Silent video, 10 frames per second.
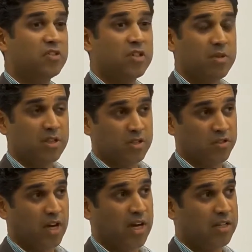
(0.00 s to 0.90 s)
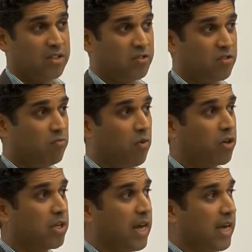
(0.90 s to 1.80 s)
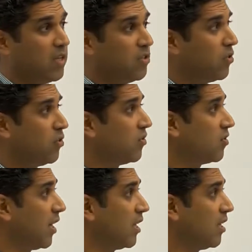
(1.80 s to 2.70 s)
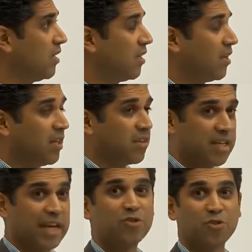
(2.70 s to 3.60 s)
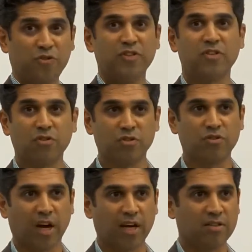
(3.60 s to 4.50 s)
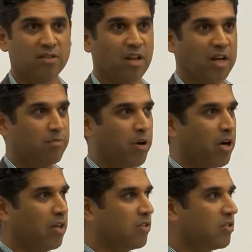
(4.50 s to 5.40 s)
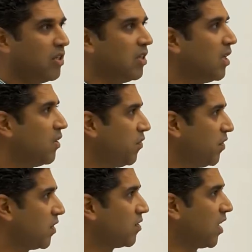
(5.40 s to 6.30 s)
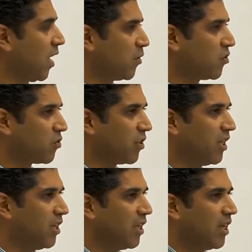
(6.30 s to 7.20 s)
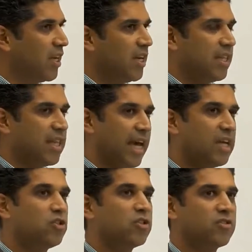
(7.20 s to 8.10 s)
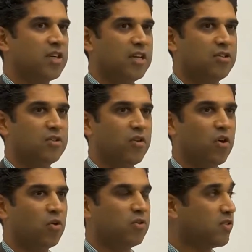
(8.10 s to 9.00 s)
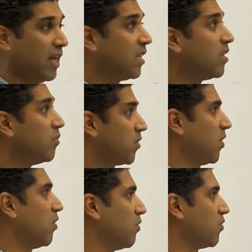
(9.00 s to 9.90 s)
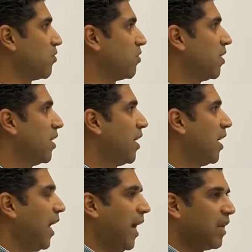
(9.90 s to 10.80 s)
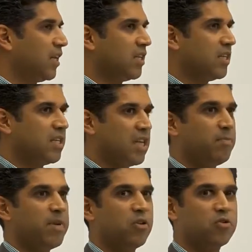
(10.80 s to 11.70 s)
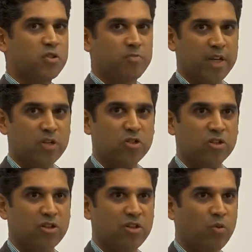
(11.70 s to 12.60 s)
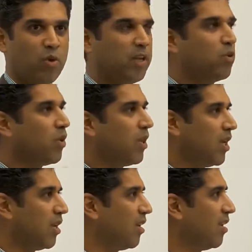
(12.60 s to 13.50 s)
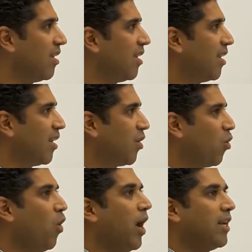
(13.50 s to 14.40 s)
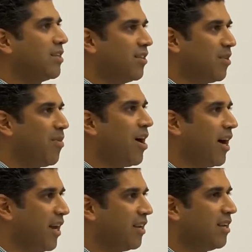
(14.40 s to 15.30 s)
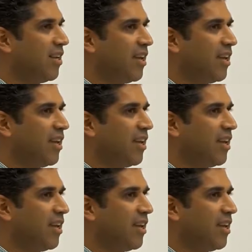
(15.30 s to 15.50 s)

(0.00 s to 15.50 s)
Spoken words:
similar to scientists of modern age who studied the natural physical sciences like biology, physics, chemistry, the ancient sages of old studied themselves and in deep introspection went within, quietened the mind